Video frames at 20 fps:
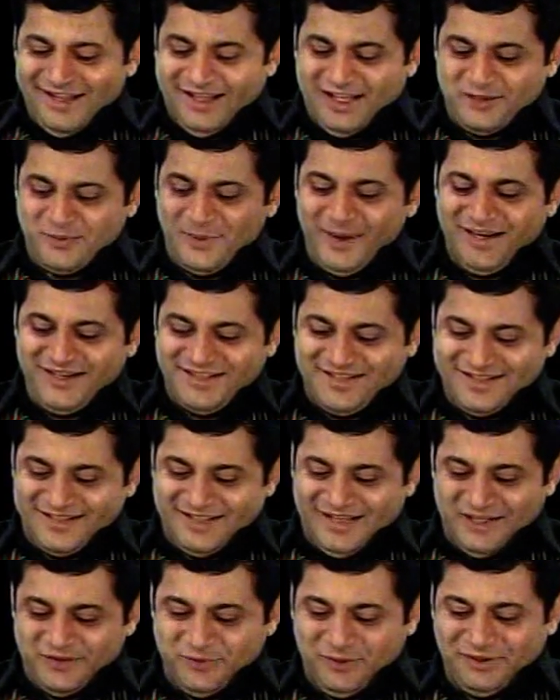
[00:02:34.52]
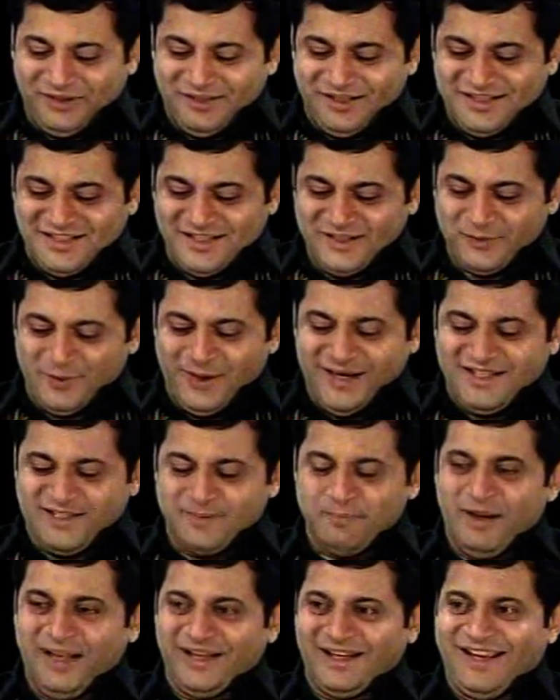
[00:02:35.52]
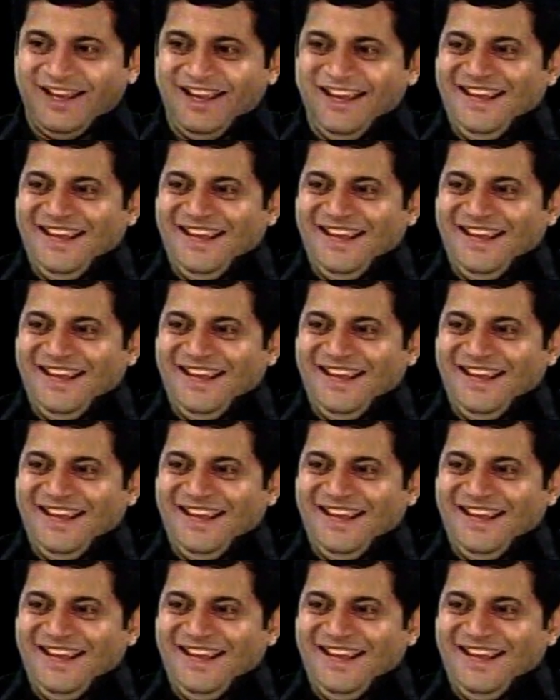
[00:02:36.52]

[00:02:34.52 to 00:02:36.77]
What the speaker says: that's one of the reasons why it's bulky.